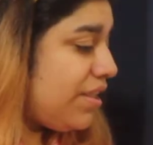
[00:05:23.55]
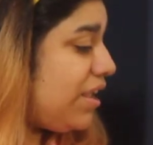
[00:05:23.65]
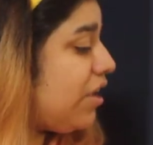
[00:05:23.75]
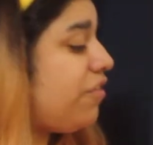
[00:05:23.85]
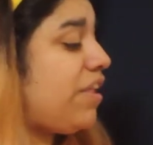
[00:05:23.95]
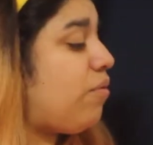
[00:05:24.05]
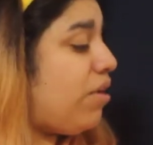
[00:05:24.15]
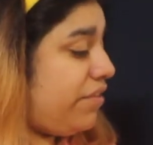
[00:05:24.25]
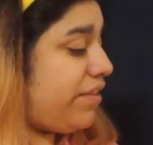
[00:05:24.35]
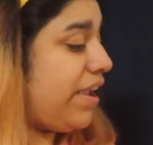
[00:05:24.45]
Because it
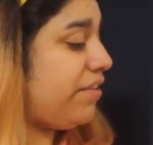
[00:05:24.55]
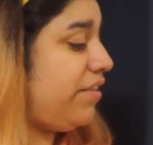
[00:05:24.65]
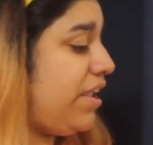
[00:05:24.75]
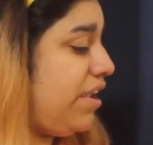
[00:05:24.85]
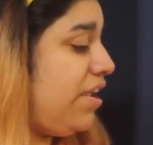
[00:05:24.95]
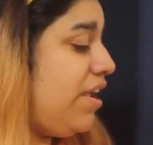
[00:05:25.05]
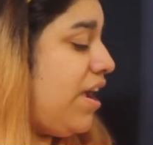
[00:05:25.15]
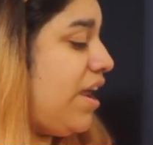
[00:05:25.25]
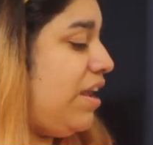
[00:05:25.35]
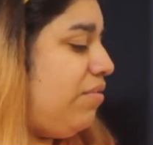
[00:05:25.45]
was sexy
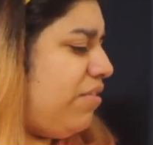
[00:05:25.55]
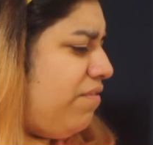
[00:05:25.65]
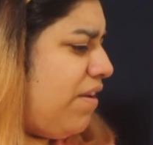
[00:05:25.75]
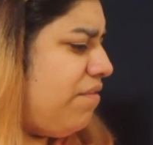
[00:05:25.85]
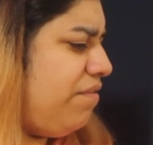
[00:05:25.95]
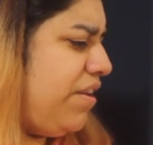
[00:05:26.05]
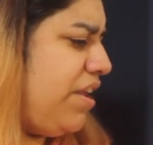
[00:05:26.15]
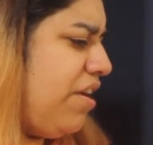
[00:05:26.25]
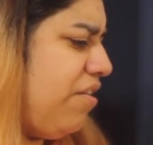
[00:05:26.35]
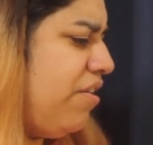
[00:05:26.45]
and it was a fun
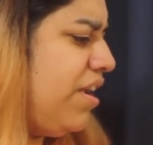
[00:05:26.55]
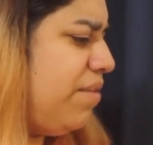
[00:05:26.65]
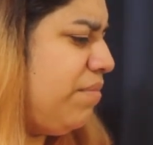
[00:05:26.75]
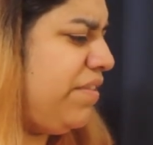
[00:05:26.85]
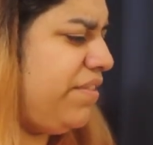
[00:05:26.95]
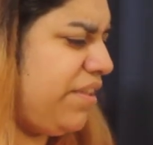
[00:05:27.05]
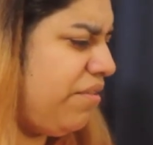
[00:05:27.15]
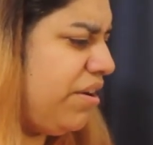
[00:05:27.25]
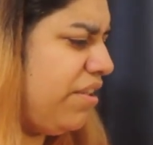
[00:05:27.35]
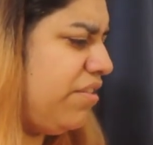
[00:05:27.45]
video,
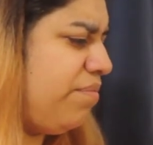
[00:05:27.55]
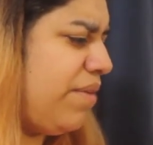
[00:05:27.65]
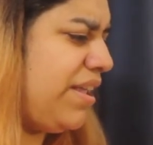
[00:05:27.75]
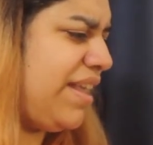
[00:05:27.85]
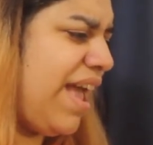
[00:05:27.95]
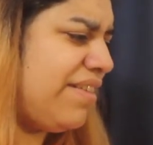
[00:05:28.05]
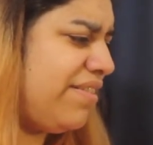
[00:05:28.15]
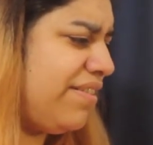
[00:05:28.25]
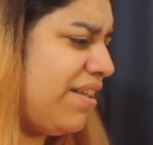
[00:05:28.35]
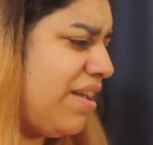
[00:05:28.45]
mysterious, but
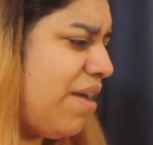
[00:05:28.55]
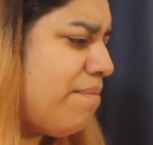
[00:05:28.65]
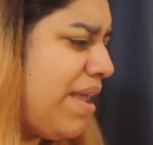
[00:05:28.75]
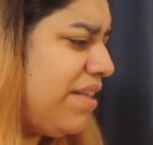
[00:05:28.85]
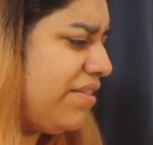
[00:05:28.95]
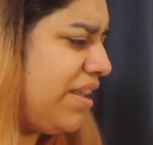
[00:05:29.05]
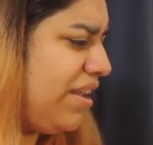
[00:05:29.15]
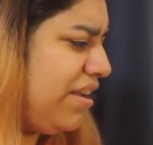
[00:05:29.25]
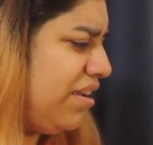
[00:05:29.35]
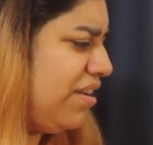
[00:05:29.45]
yes,
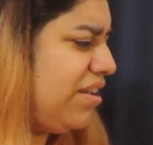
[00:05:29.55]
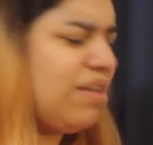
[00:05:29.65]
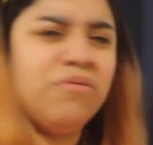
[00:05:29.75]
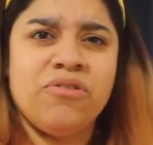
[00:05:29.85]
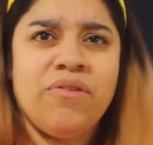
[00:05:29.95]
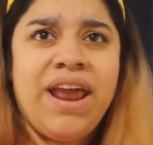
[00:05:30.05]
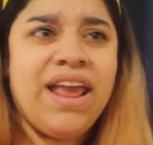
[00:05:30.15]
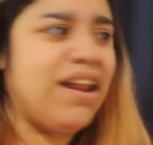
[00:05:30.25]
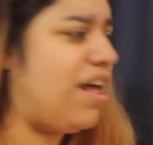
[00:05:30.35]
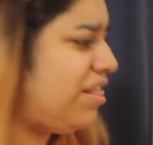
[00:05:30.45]
amazing. It was
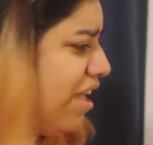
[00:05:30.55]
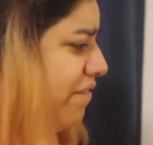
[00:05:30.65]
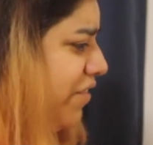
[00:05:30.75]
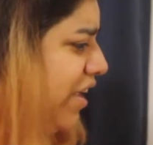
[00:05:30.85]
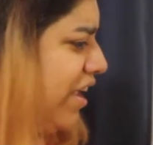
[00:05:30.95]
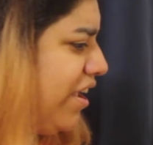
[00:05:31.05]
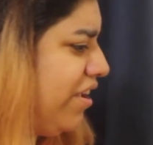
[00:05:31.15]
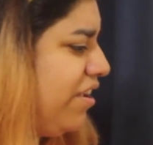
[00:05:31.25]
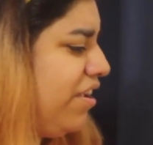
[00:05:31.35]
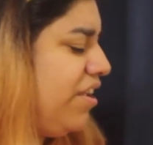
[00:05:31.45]
great. I loved it.
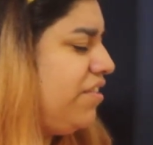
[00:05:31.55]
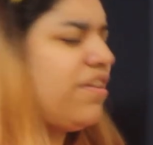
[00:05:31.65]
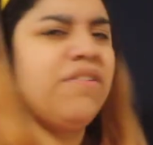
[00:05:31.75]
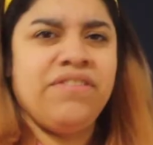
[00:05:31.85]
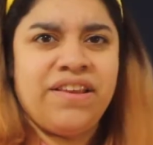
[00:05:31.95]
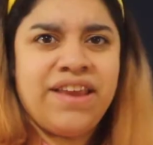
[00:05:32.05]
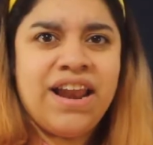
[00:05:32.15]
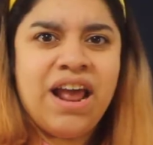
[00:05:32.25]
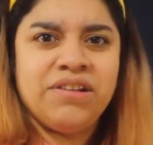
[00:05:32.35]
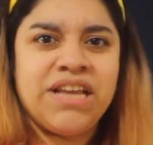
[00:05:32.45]
So it's a 10
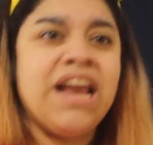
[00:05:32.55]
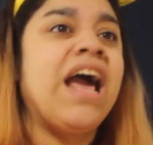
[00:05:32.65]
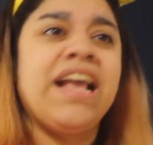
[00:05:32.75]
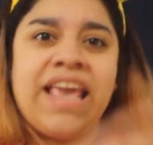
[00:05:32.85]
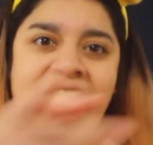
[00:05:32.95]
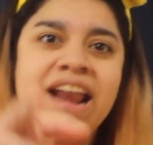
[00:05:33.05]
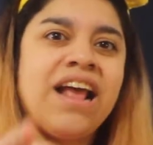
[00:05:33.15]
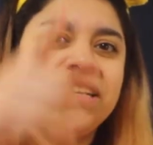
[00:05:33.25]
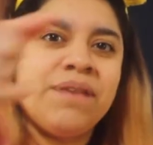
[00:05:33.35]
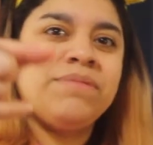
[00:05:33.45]
out of 10. Again,
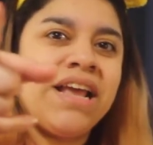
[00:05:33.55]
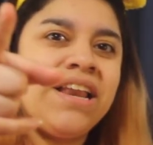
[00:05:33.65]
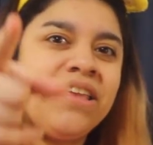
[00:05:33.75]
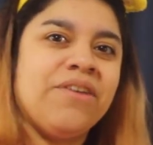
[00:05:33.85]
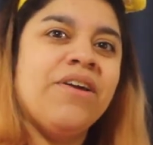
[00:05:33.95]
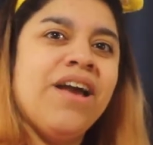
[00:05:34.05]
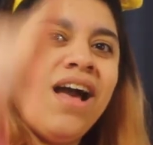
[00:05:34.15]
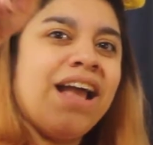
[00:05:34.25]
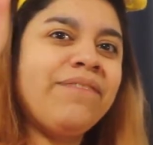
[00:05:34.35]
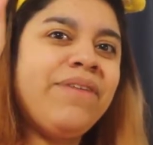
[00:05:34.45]
I keep telling you,
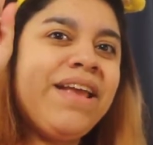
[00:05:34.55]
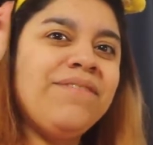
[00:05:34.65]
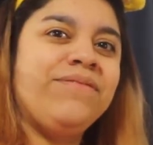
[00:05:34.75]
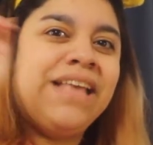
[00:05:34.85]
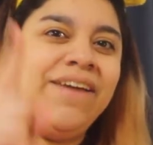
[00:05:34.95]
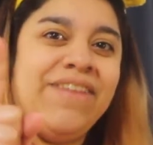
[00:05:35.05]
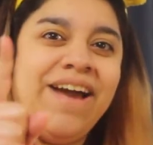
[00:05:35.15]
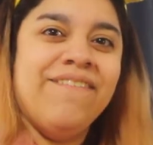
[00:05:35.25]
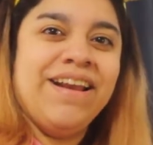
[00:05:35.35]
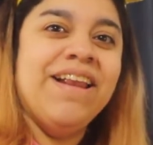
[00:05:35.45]
I've been giving
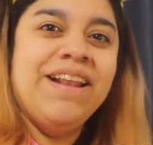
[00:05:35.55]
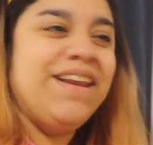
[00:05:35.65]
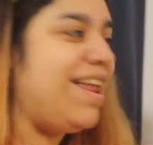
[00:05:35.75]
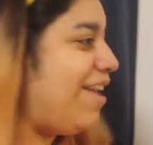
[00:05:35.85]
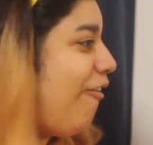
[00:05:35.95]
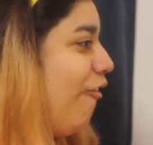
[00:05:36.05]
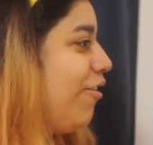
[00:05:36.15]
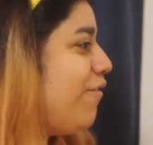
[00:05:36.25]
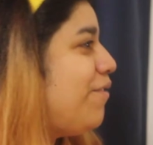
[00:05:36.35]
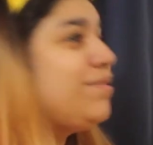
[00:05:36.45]
out nearly all
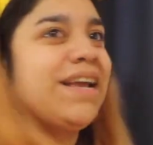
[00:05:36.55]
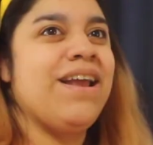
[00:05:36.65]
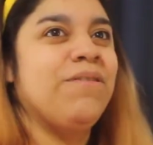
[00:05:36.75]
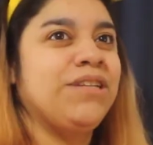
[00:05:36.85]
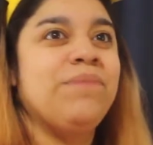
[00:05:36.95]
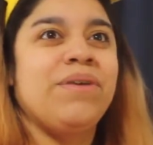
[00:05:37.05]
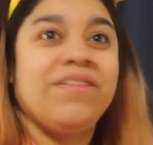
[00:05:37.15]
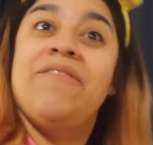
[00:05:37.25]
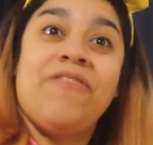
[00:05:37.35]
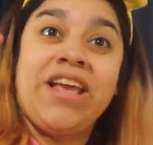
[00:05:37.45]
of them 10 out of 10 because
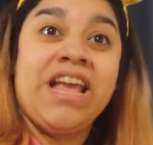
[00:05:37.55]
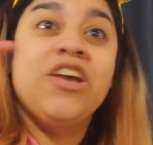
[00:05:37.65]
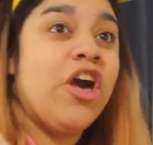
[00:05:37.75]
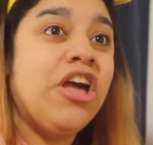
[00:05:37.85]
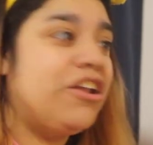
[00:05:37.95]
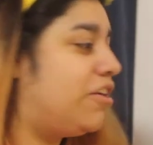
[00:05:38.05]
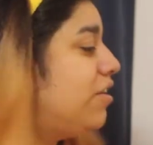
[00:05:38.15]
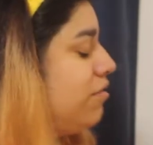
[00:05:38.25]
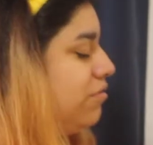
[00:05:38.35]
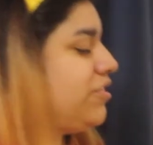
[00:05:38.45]
they're fucking good.
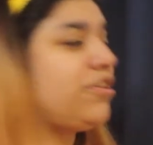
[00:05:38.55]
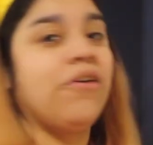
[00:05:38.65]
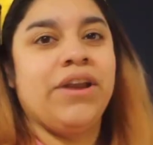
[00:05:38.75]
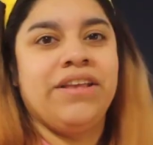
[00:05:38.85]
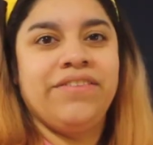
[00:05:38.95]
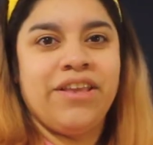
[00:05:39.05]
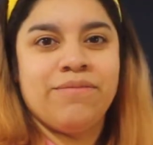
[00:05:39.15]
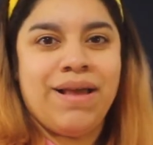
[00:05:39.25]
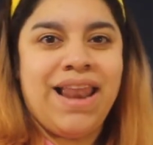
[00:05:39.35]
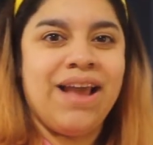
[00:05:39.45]
Sorry, excuse
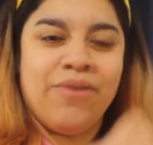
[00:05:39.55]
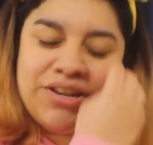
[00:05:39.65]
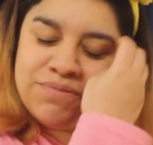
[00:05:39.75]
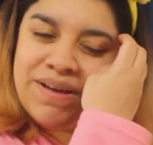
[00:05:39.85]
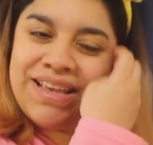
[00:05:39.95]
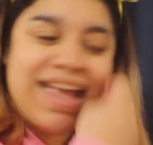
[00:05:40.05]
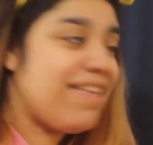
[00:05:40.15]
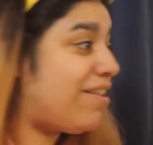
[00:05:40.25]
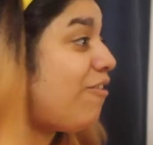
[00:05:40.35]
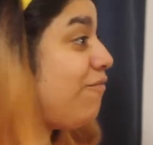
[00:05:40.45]
my language, but
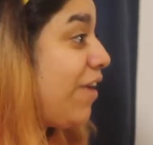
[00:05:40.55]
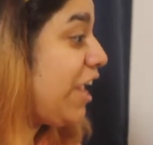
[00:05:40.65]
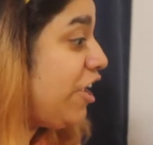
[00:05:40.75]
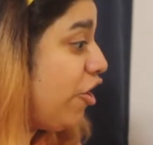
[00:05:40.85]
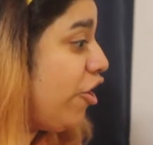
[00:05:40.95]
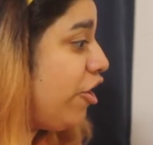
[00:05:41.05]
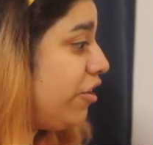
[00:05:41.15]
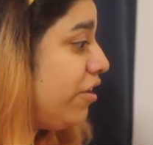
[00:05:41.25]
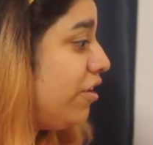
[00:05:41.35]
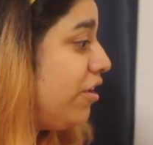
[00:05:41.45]
yes, they were fucking good.